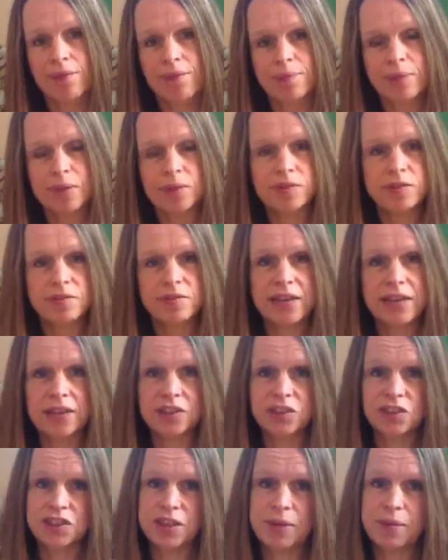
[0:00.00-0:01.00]
building
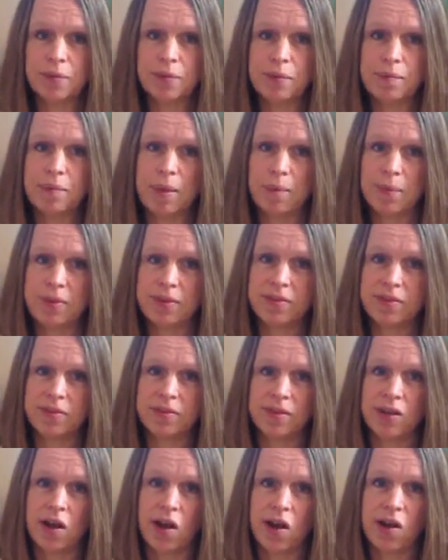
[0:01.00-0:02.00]
relationships with members of
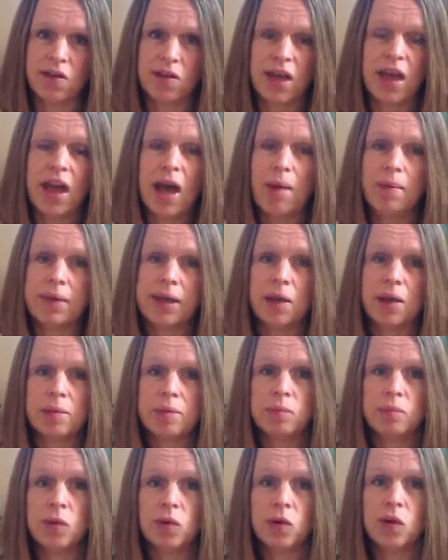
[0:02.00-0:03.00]
staff, and
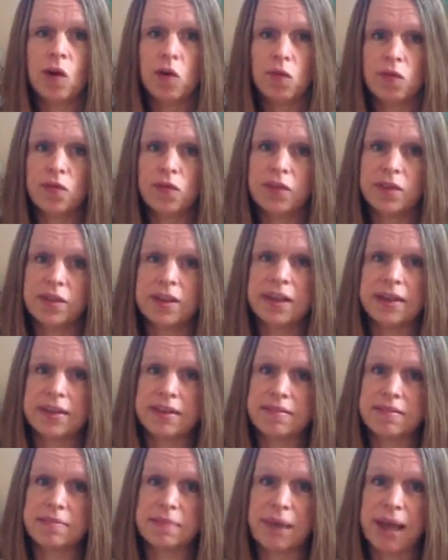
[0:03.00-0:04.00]
becoming more confident
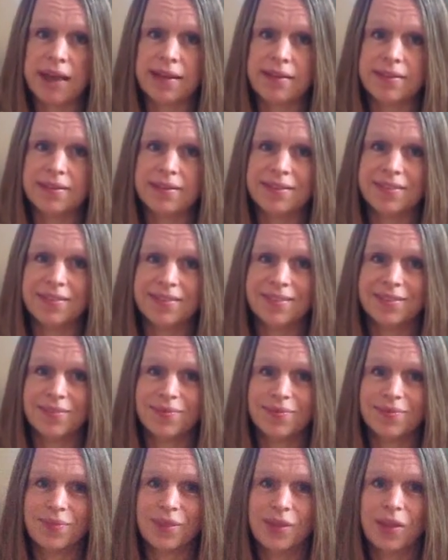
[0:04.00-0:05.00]
and independent.
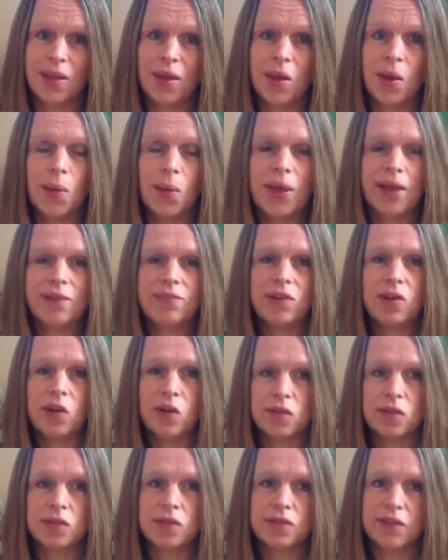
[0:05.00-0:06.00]
We have
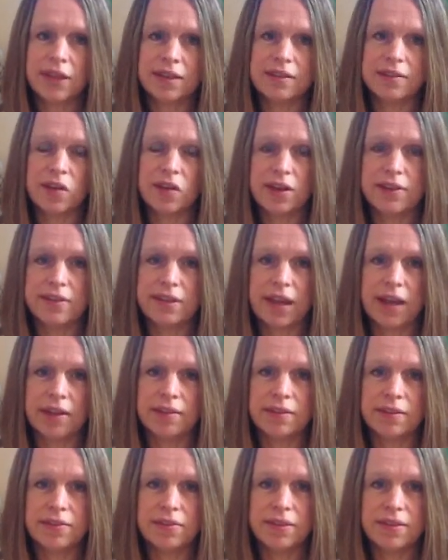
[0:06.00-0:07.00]
lots of exciting
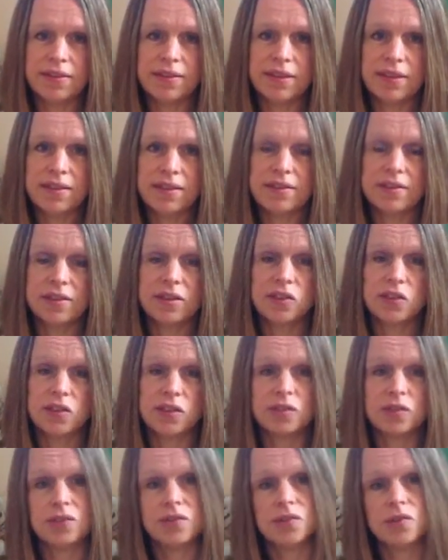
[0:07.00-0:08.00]
activities such
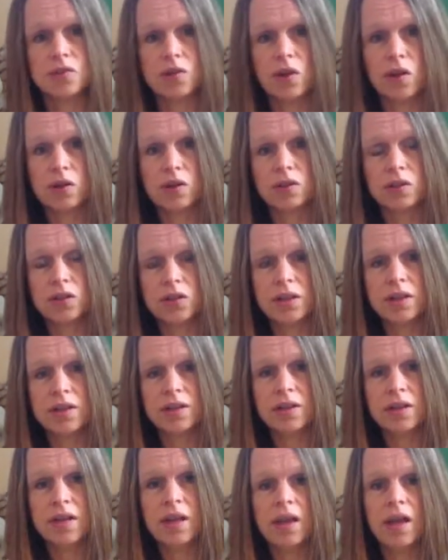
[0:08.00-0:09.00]
as construction,
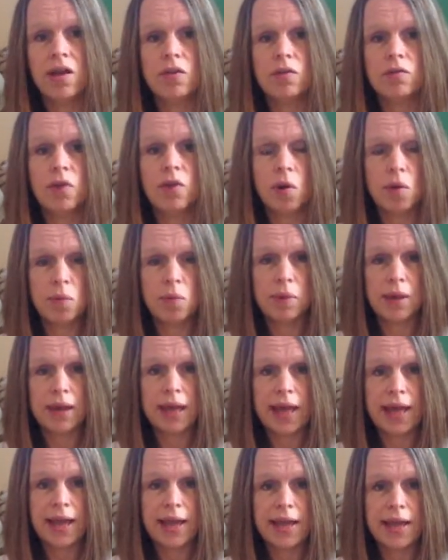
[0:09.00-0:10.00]
role
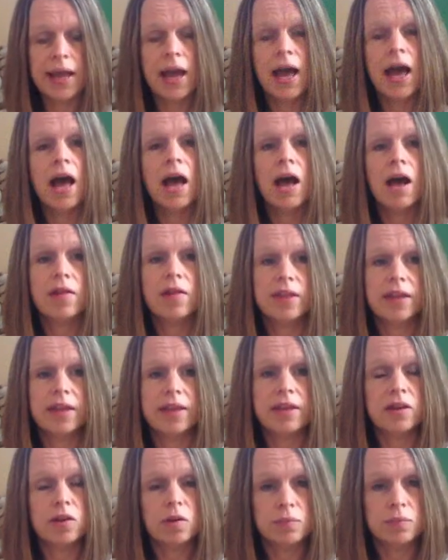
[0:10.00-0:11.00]
play, the
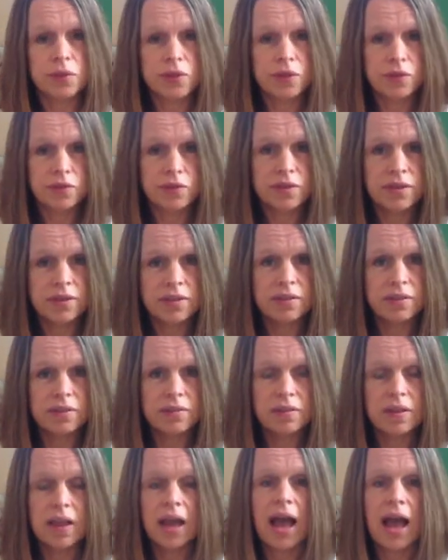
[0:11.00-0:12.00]

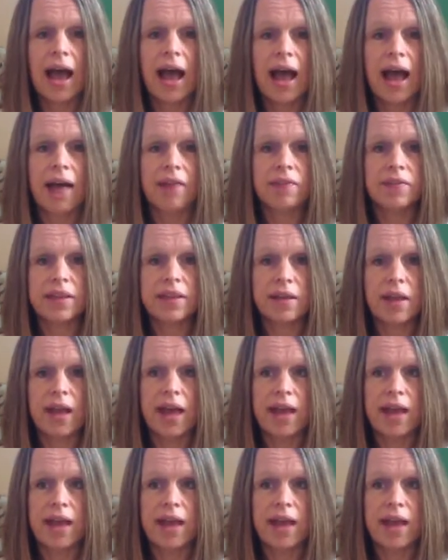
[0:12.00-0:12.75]
computers, and the